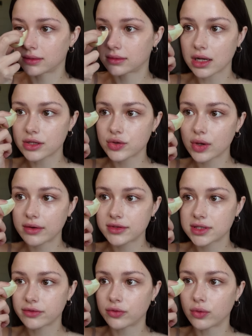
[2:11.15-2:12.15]
I also have
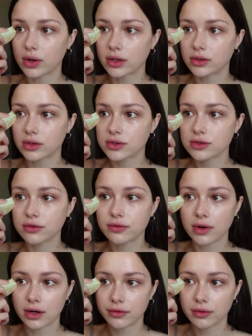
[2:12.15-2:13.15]
Sephora not too
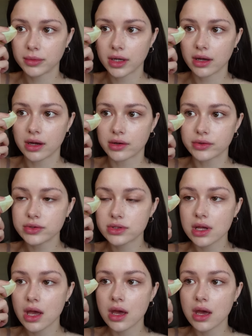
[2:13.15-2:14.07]
far from my house,